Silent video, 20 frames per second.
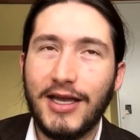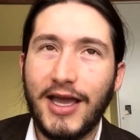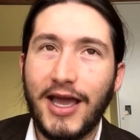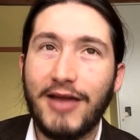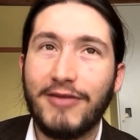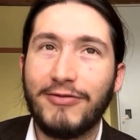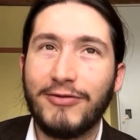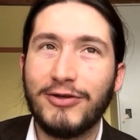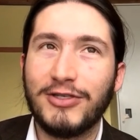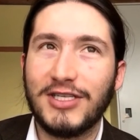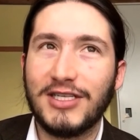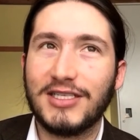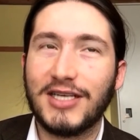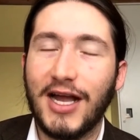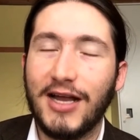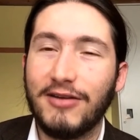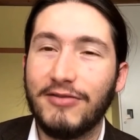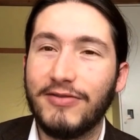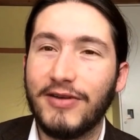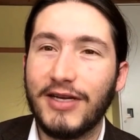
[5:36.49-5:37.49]
at first it's
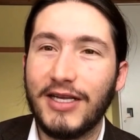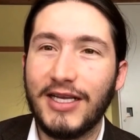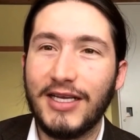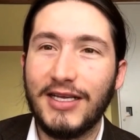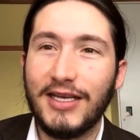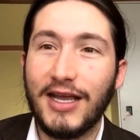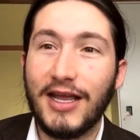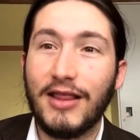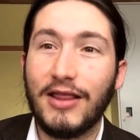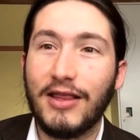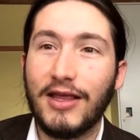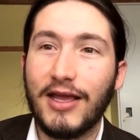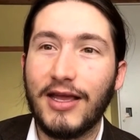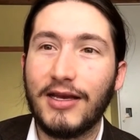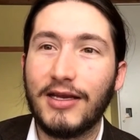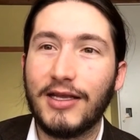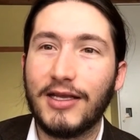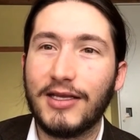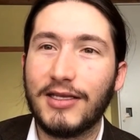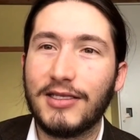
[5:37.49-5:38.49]
kind of funny, and
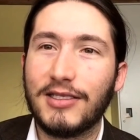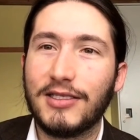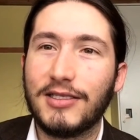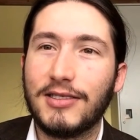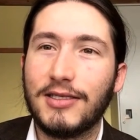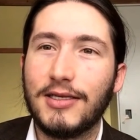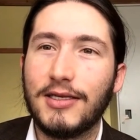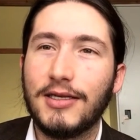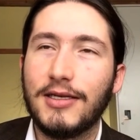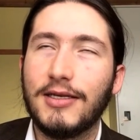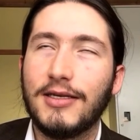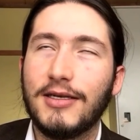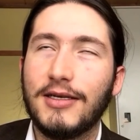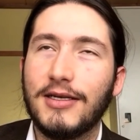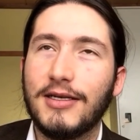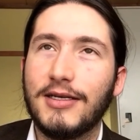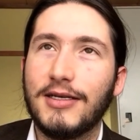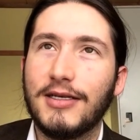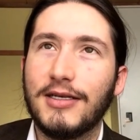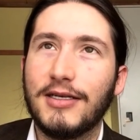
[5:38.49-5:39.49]
then it's
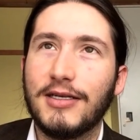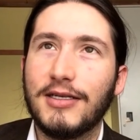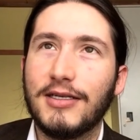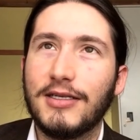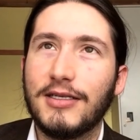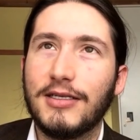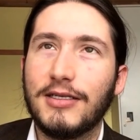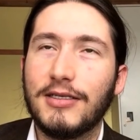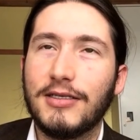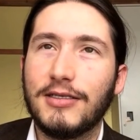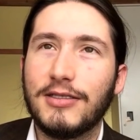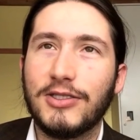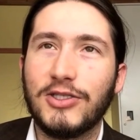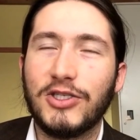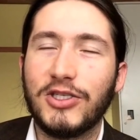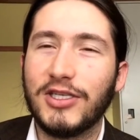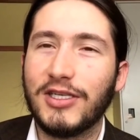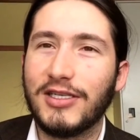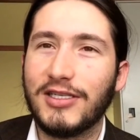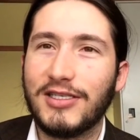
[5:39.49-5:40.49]

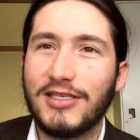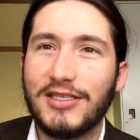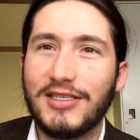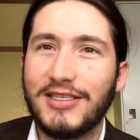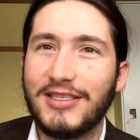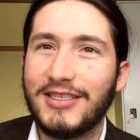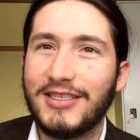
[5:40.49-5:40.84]
just